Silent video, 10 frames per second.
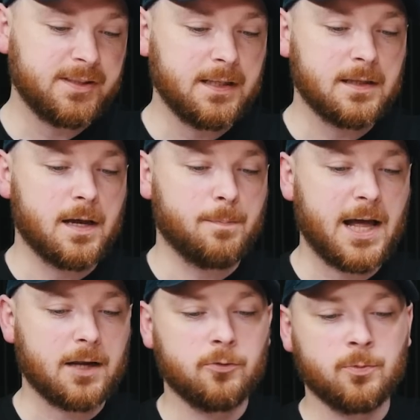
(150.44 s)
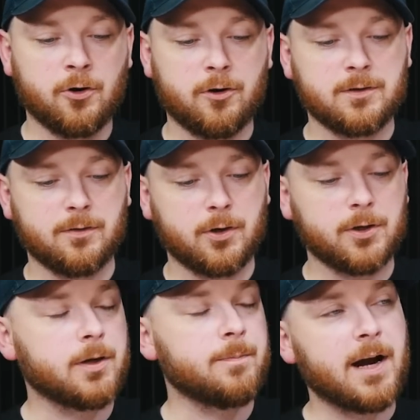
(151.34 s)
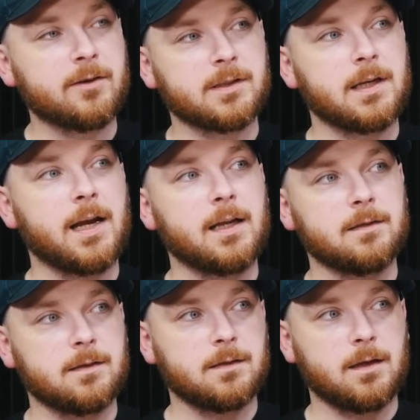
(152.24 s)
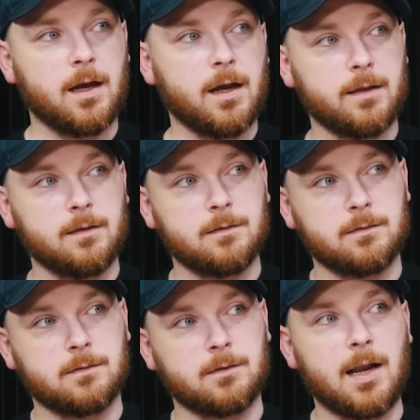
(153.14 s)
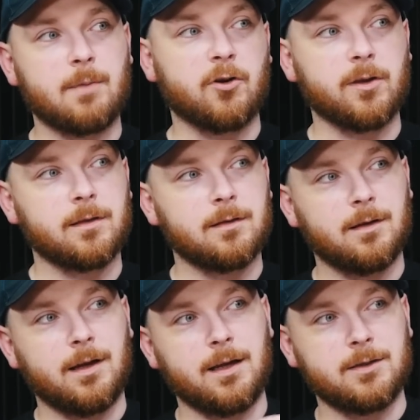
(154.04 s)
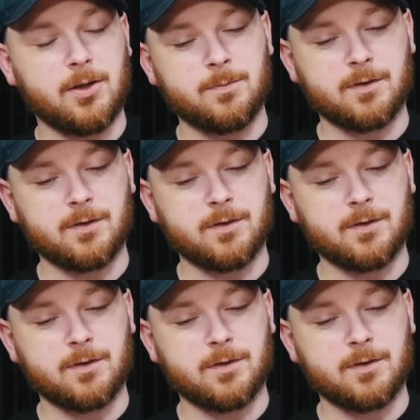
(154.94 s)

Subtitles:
seen that Black Numenorians are a good comparison against Dol Amroth in terms